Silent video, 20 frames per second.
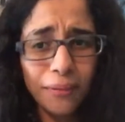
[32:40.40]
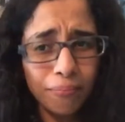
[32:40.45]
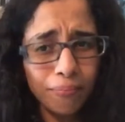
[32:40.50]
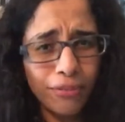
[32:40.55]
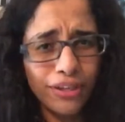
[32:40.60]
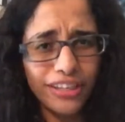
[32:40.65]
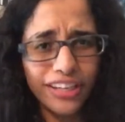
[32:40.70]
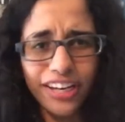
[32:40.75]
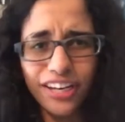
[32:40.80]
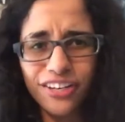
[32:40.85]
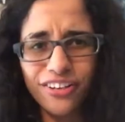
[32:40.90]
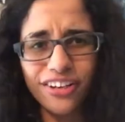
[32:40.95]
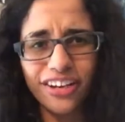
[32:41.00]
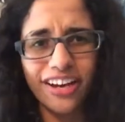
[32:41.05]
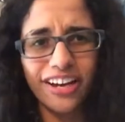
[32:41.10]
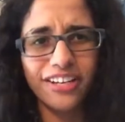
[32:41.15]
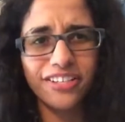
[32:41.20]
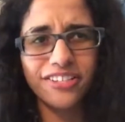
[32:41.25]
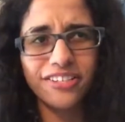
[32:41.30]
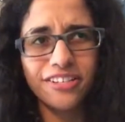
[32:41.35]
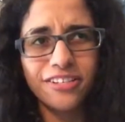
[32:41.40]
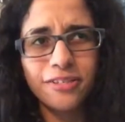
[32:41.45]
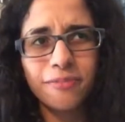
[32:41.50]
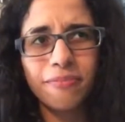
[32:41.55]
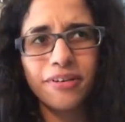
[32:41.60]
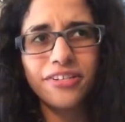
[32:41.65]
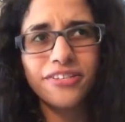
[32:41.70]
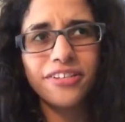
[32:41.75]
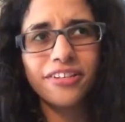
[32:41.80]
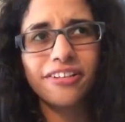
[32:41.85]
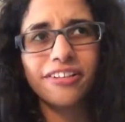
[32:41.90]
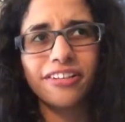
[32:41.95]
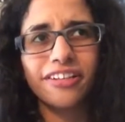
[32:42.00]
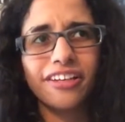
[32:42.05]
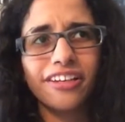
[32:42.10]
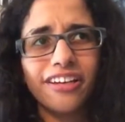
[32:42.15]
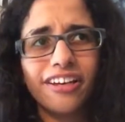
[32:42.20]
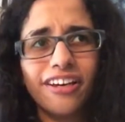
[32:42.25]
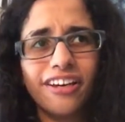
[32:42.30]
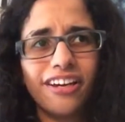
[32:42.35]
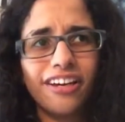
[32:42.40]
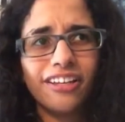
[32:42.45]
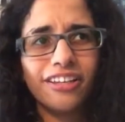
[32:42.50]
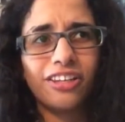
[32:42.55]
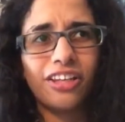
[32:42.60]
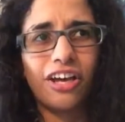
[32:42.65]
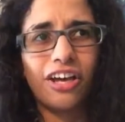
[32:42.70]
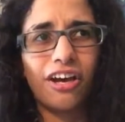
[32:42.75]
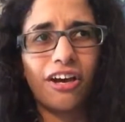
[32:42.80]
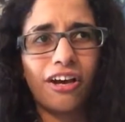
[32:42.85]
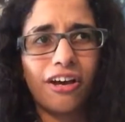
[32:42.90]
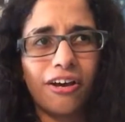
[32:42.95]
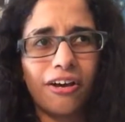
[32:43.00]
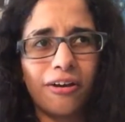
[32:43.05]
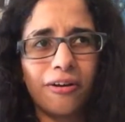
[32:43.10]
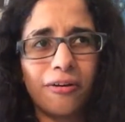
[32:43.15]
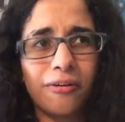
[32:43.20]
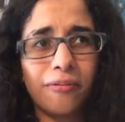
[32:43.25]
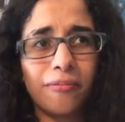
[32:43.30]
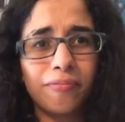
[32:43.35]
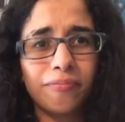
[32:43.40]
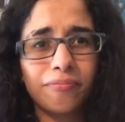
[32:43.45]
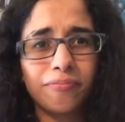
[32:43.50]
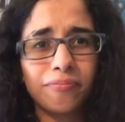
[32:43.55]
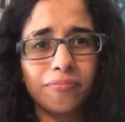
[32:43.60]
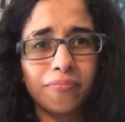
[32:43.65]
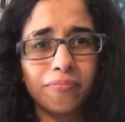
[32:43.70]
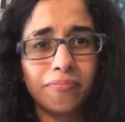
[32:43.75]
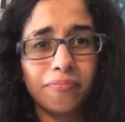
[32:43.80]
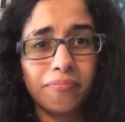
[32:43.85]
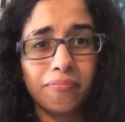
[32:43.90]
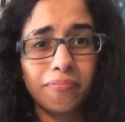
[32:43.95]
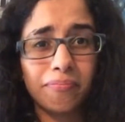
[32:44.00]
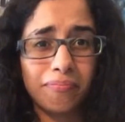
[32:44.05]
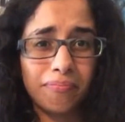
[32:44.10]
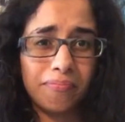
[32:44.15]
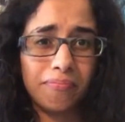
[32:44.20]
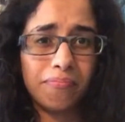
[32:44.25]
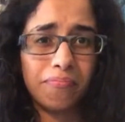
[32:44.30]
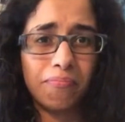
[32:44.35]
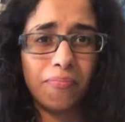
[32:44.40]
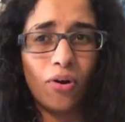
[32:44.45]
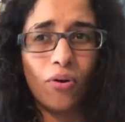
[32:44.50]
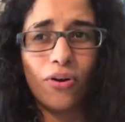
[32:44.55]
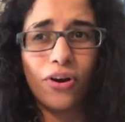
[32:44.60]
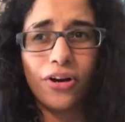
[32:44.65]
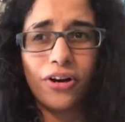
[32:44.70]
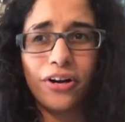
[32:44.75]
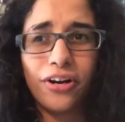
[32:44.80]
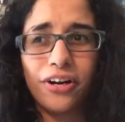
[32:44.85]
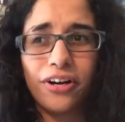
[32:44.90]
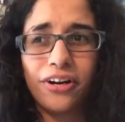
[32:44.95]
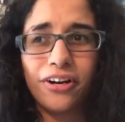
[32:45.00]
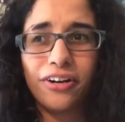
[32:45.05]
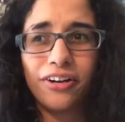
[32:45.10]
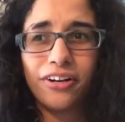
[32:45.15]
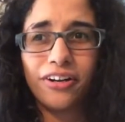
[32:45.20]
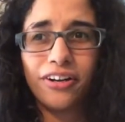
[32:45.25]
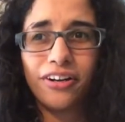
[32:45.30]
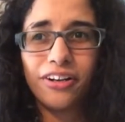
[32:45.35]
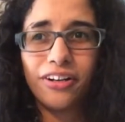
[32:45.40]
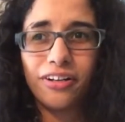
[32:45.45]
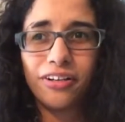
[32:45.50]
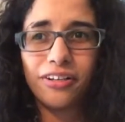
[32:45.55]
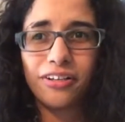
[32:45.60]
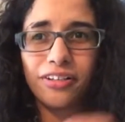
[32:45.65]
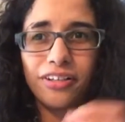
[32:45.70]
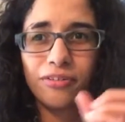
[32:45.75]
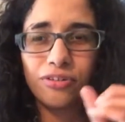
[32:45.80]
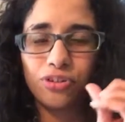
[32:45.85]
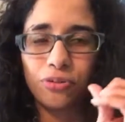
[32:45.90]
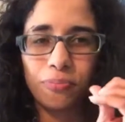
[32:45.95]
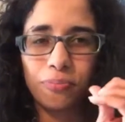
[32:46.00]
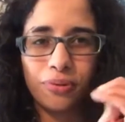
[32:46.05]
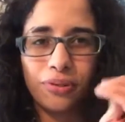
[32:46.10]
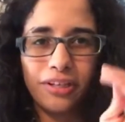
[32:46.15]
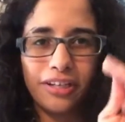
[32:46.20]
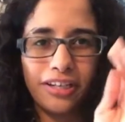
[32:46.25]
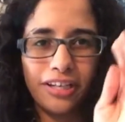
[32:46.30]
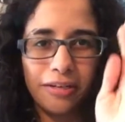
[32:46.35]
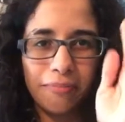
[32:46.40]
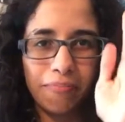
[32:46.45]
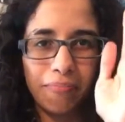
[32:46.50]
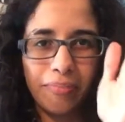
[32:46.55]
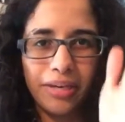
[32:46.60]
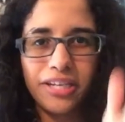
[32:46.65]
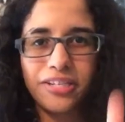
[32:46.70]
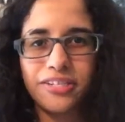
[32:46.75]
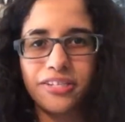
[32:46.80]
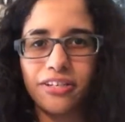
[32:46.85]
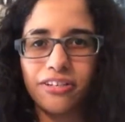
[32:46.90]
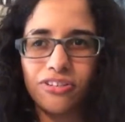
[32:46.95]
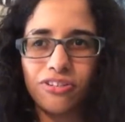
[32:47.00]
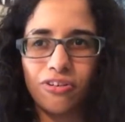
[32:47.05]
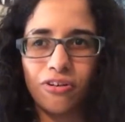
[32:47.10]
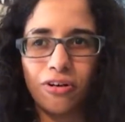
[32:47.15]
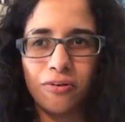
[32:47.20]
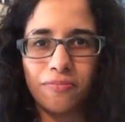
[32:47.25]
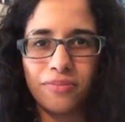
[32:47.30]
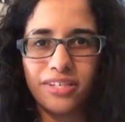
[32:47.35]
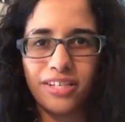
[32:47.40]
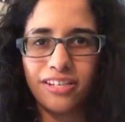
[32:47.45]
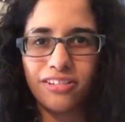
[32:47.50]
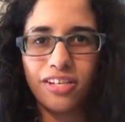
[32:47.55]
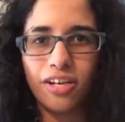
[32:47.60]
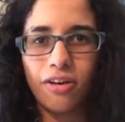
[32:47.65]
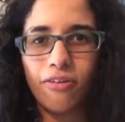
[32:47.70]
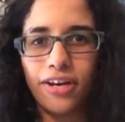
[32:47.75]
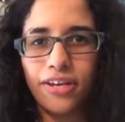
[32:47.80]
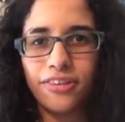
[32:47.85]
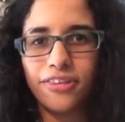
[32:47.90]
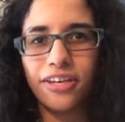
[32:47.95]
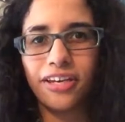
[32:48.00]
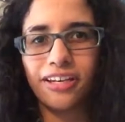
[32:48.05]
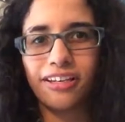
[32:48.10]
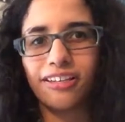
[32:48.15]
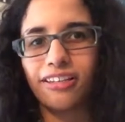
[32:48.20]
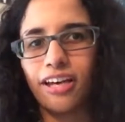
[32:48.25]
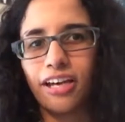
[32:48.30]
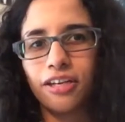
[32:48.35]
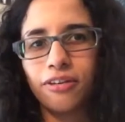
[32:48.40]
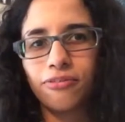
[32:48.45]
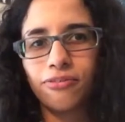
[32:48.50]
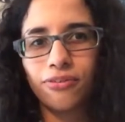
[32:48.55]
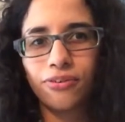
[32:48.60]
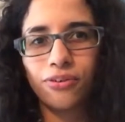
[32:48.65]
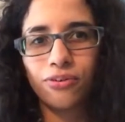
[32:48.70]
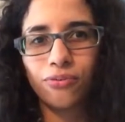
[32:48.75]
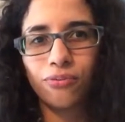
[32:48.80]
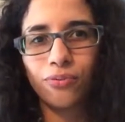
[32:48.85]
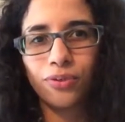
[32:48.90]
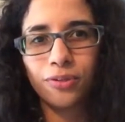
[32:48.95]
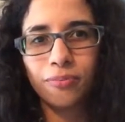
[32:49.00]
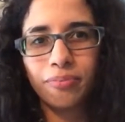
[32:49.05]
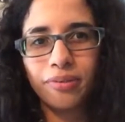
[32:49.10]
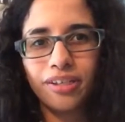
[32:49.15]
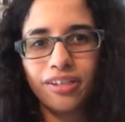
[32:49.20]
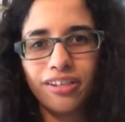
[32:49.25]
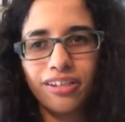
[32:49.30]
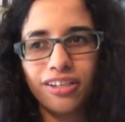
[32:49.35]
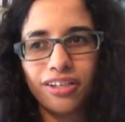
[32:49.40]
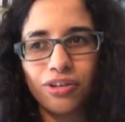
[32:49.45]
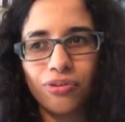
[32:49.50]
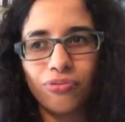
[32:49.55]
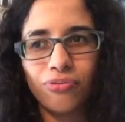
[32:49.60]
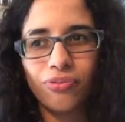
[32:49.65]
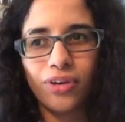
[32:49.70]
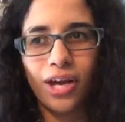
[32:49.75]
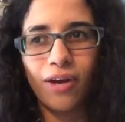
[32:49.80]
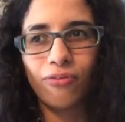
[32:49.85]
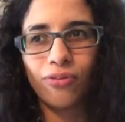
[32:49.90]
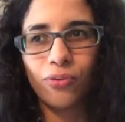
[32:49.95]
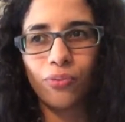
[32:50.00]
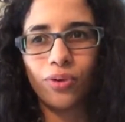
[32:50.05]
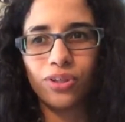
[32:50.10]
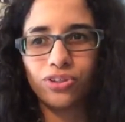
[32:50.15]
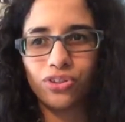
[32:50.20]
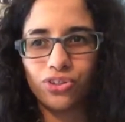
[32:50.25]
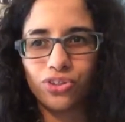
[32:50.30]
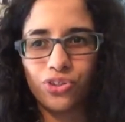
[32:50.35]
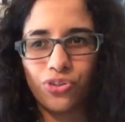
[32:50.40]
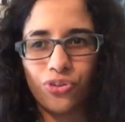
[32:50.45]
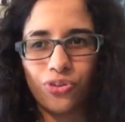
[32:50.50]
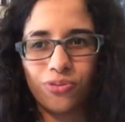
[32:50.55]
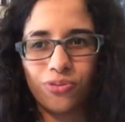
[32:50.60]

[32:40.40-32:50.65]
But yeah, you guys, that's basically the more, to put it in basic terms, that's how I think life would be if everyone just